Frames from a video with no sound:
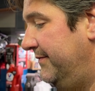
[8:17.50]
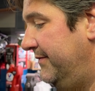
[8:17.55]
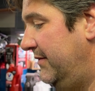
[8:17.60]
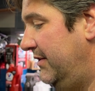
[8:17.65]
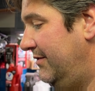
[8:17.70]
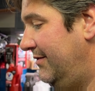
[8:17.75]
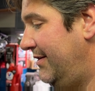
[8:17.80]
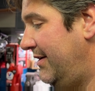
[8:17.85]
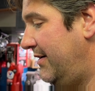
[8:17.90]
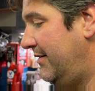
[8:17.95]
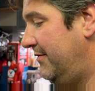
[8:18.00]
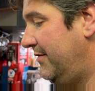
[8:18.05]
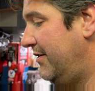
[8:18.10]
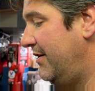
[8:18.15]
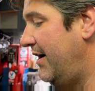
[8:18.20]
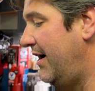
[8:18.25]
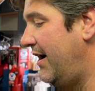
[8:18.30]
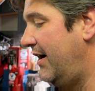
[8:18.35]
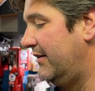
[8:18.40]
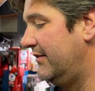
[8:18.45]
it's not
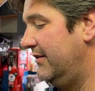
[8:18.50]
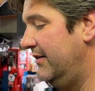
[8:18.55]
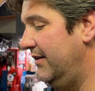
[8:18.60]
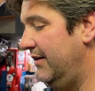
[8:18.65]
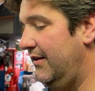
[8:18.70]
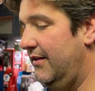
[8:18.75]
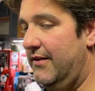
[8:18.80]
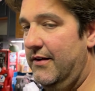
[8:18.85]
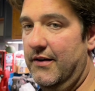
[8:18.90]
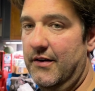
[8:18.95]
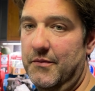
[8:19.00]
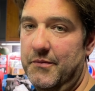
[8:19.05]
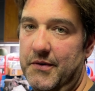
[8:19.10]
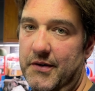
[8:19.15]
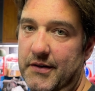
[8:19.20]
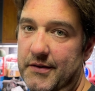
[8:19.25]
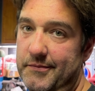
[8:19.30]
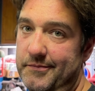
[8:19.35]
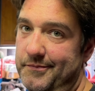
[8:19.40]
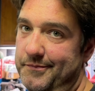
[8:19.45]
cracked or anything,
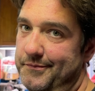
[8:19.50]
but